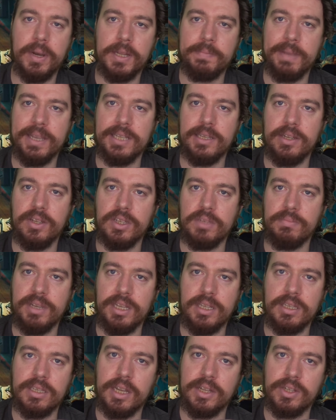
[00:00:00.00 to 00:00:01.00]
It basically just
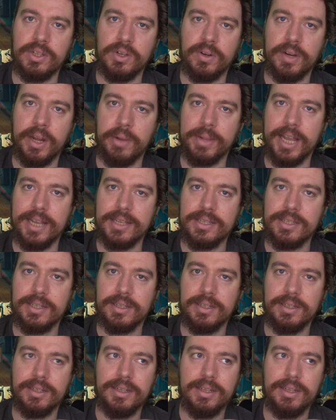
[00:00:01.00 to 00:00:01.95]
means that you're an outcast.